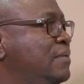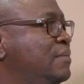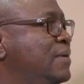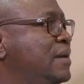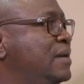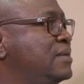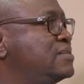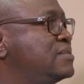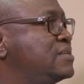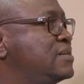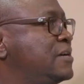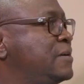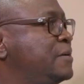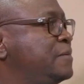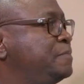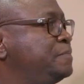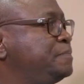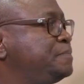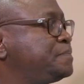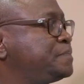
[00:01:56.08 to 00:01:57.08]
But
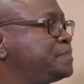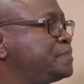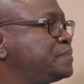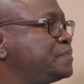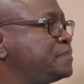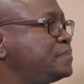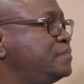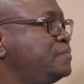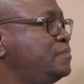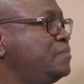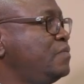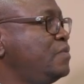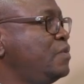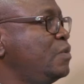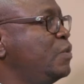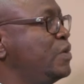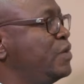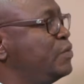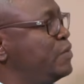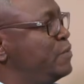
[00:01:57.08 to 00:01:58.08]
um,
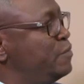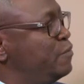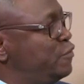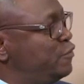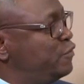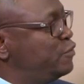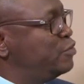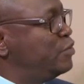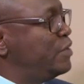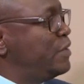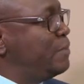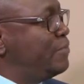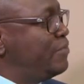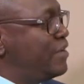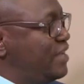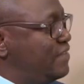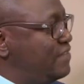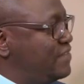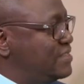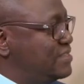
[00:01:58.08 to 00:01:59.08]
when we moved to a
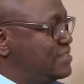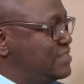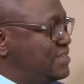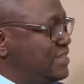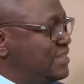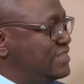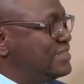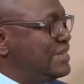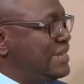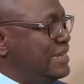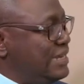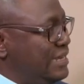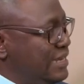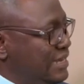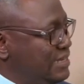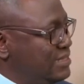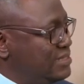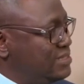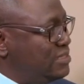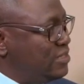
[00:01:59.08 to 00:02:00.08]
private sector
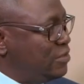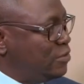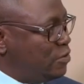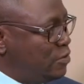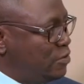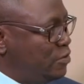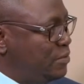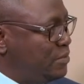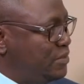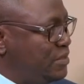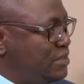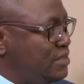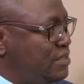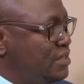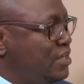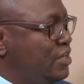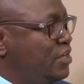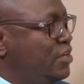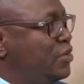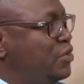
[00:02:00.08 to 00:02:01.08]
led economy,
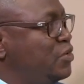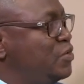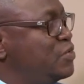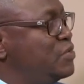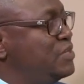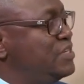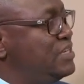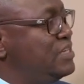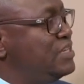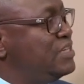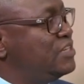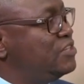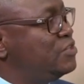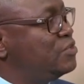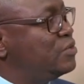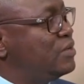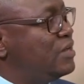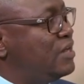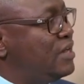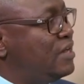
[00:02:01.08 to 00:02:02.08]
you needed
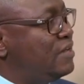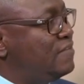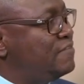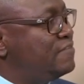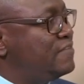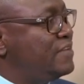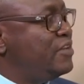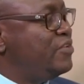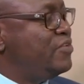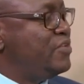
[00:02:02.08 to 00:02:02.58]
to have a